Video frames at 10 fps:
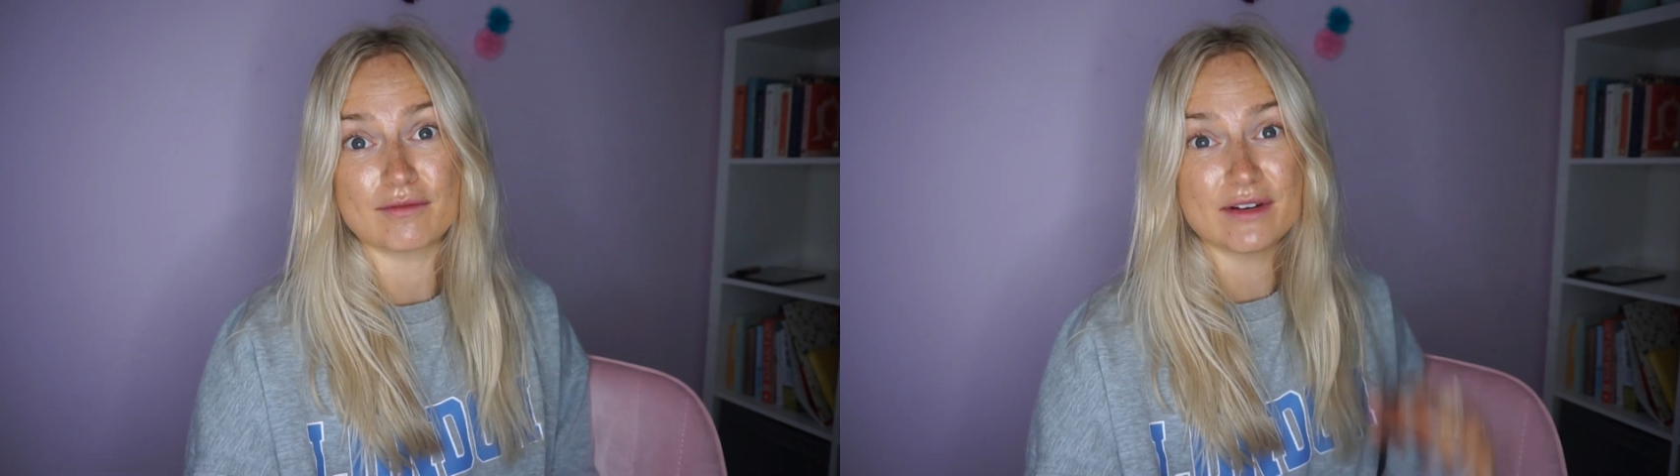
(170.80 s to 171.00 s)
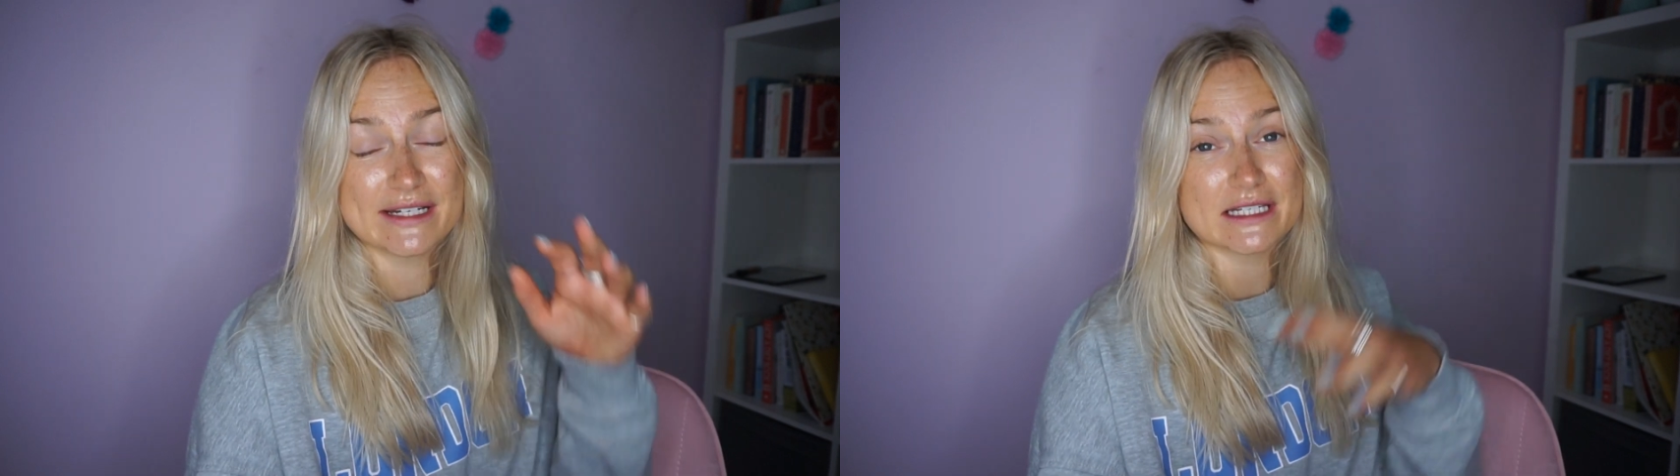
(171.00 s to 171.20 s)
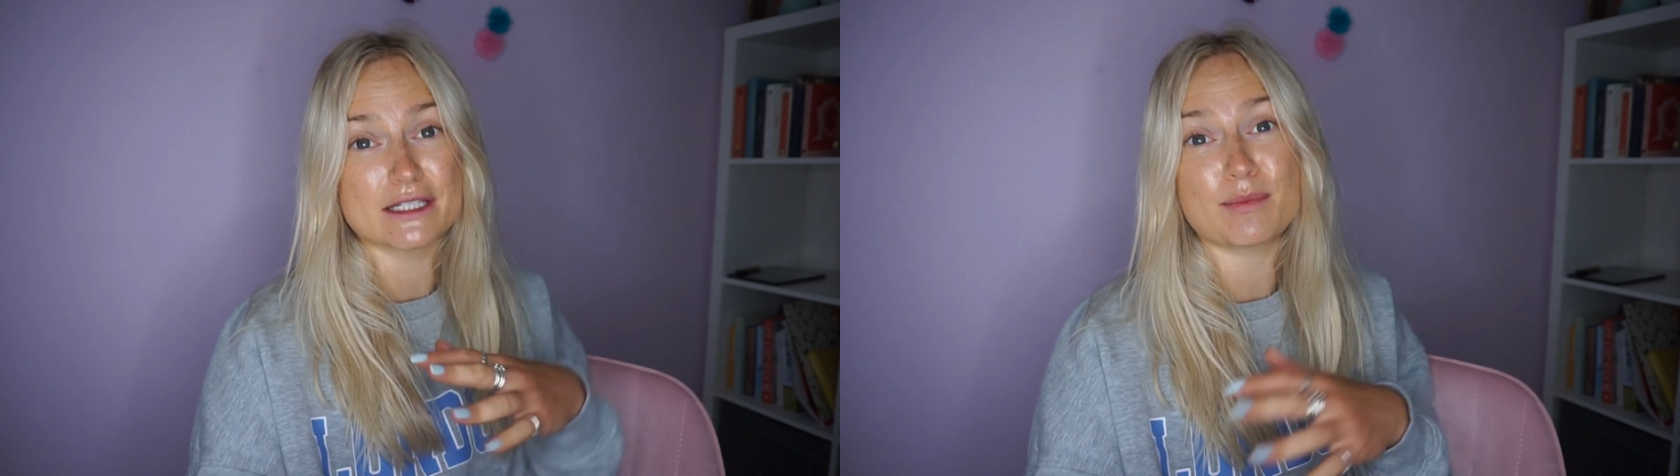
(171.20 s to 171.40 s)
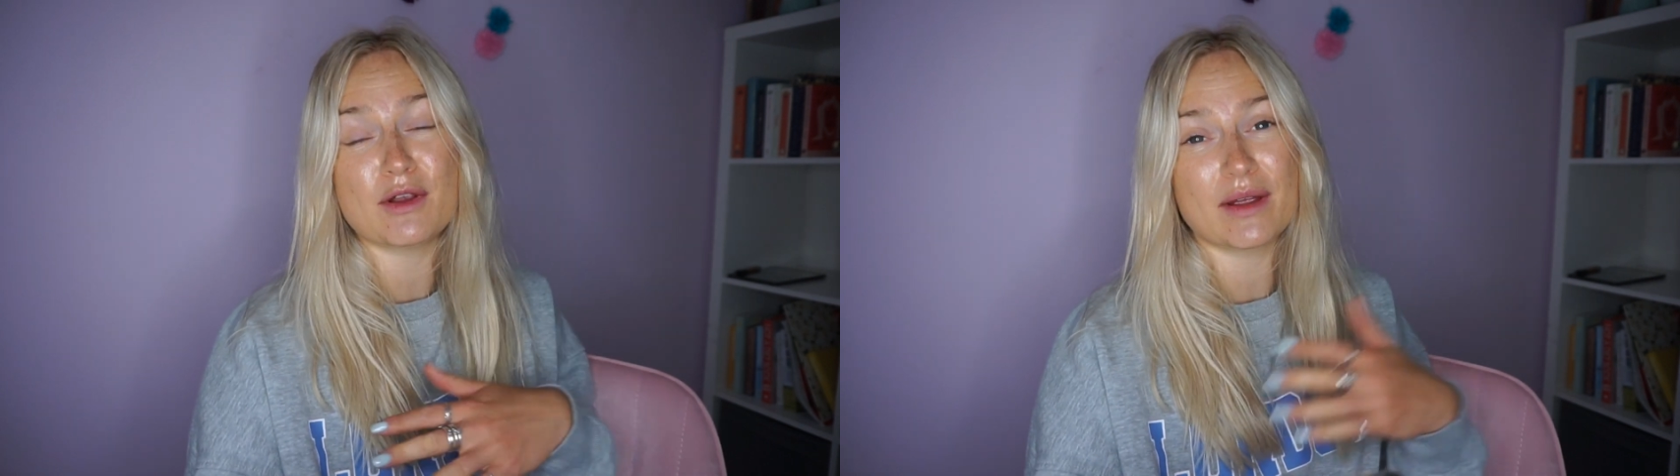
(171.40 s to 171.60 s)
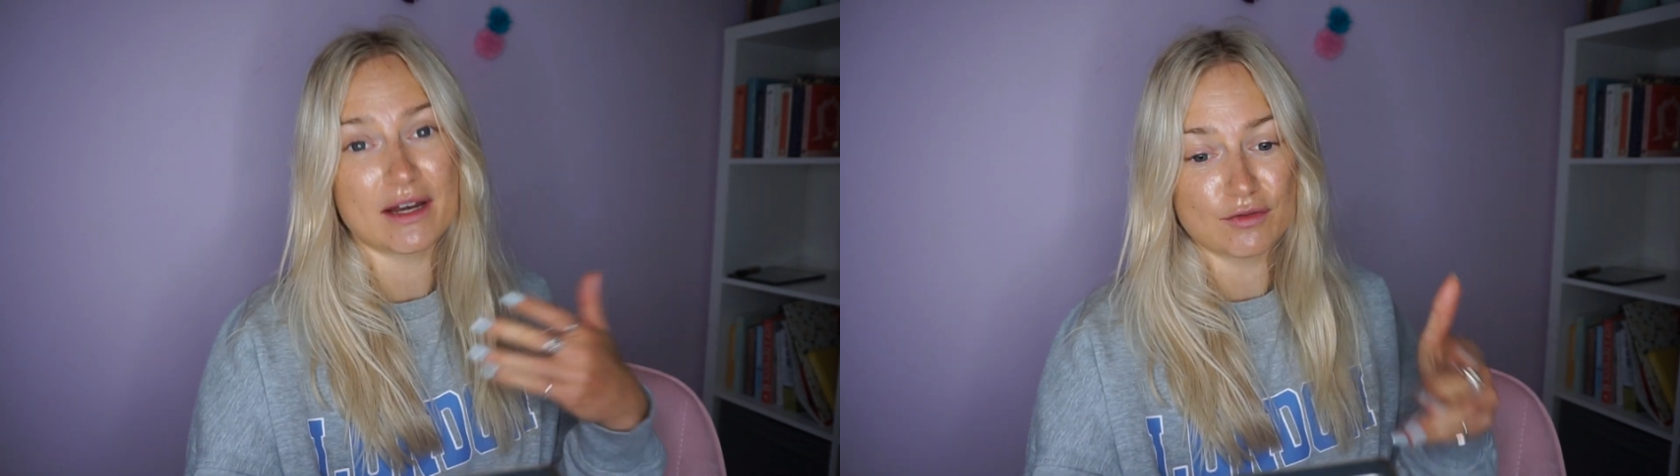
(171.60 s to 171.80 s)

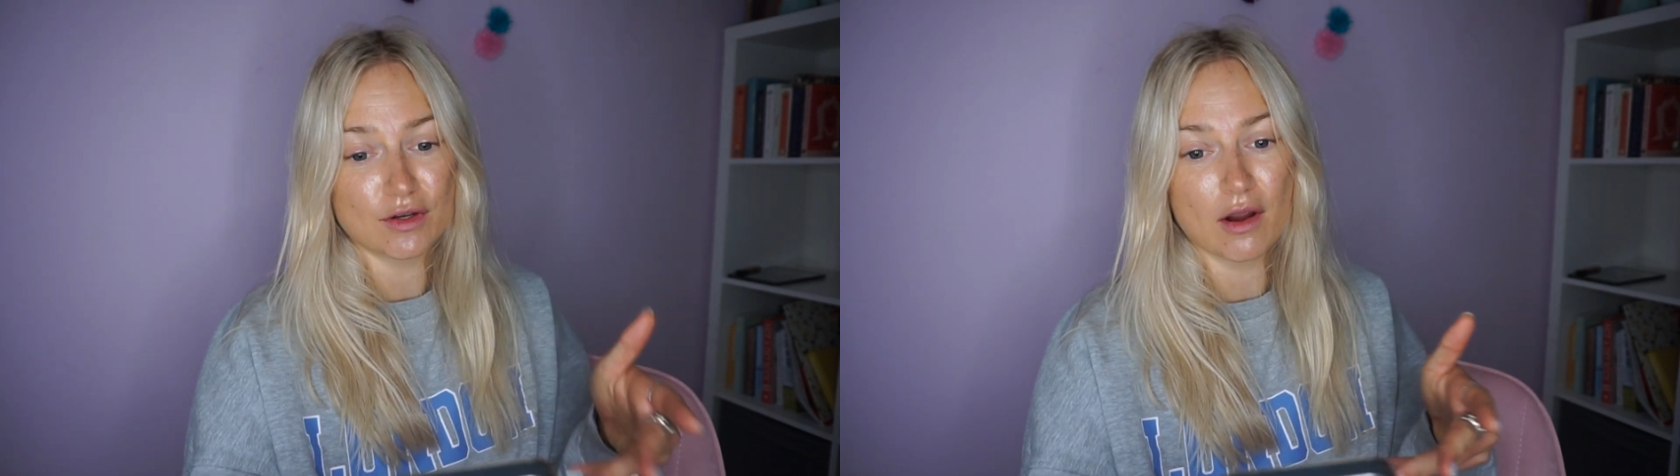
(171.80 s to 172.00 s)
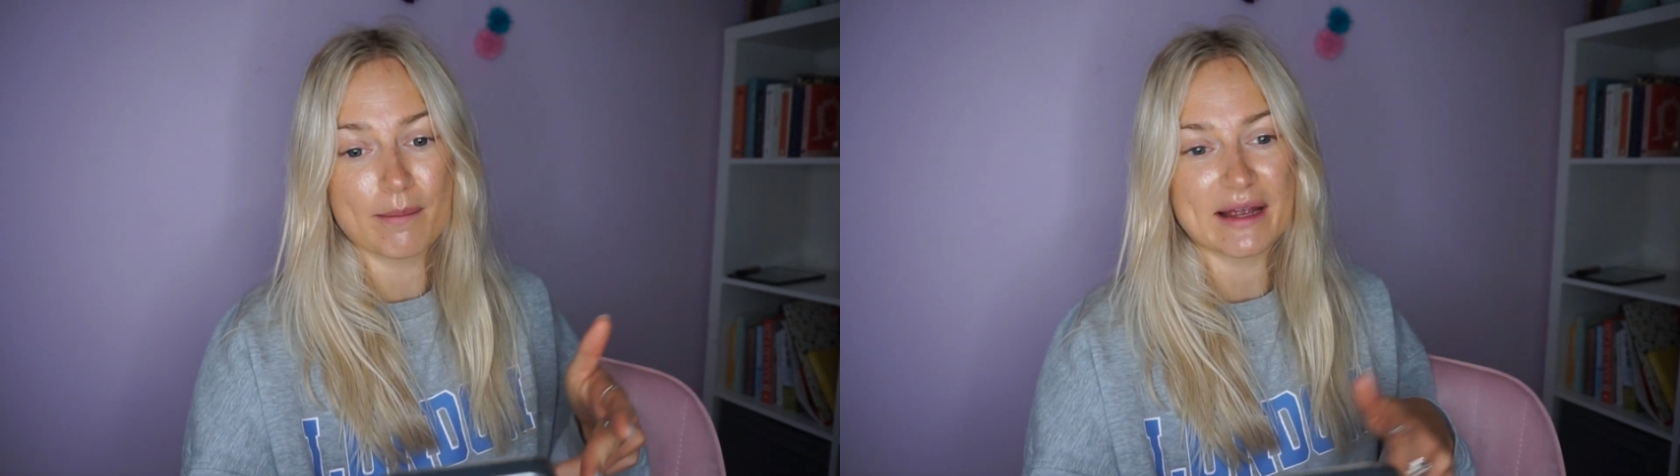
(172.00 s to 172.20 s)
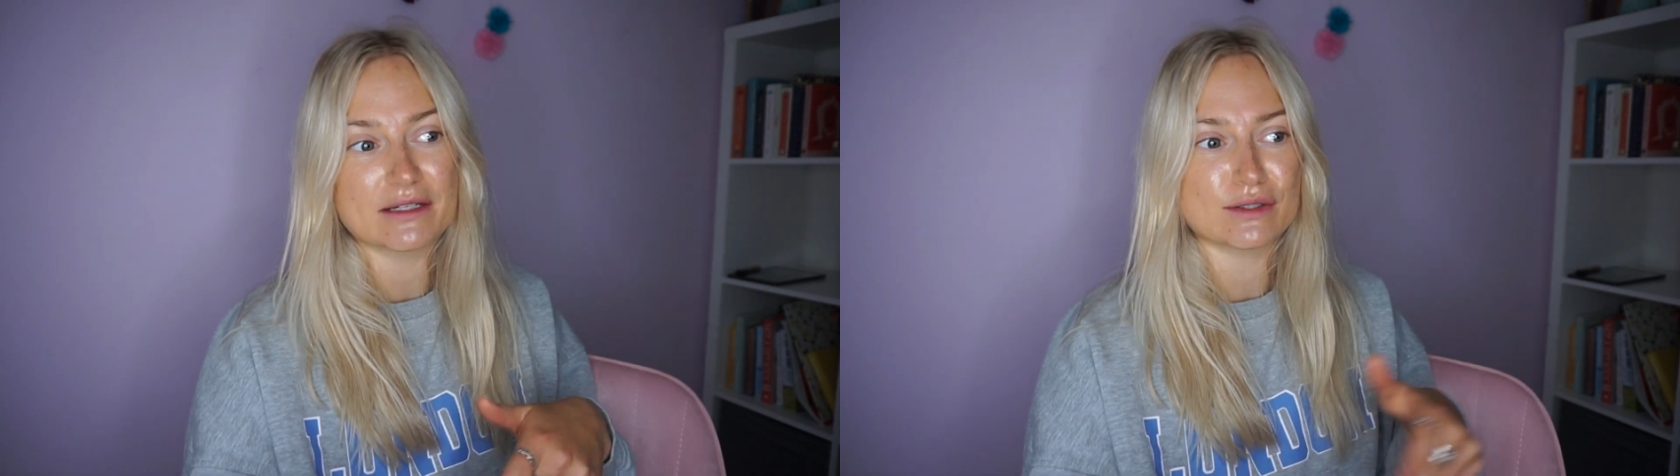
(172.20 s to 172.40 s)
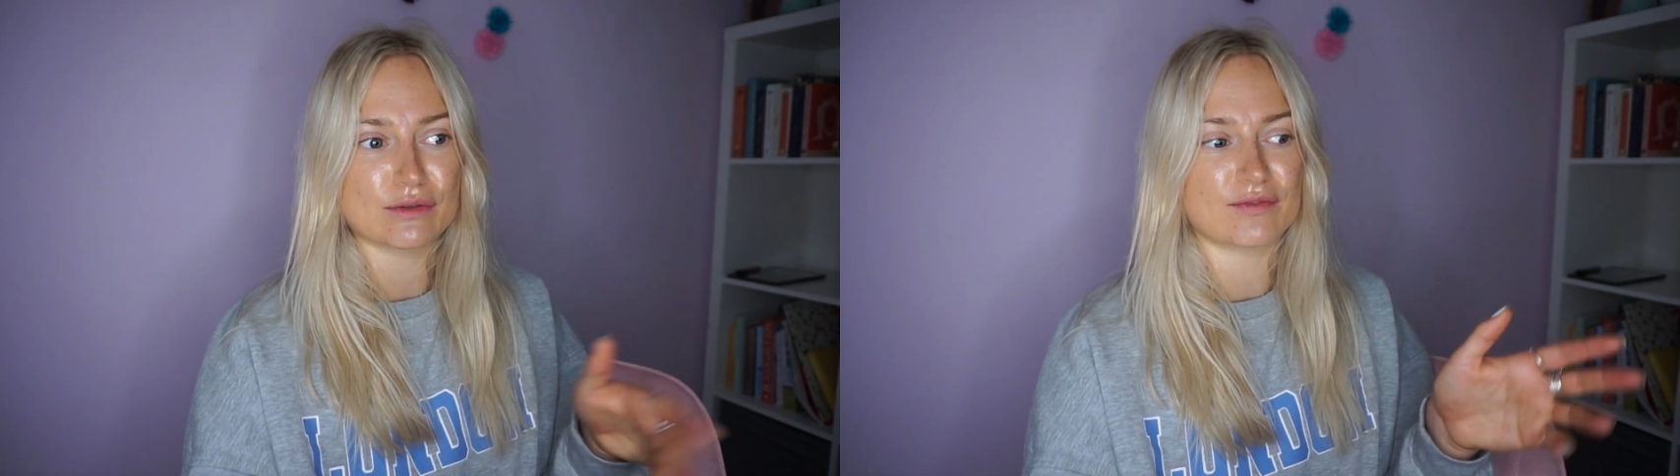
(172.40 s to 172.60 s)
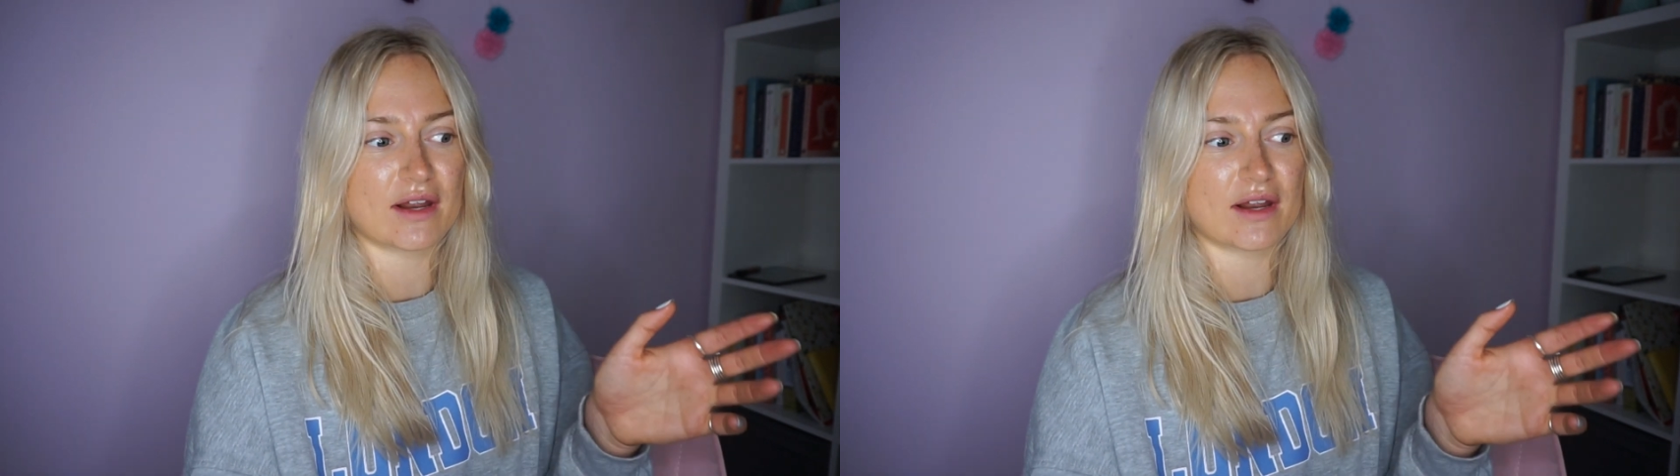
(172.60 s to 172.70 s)
redistribute. And if you go back to sort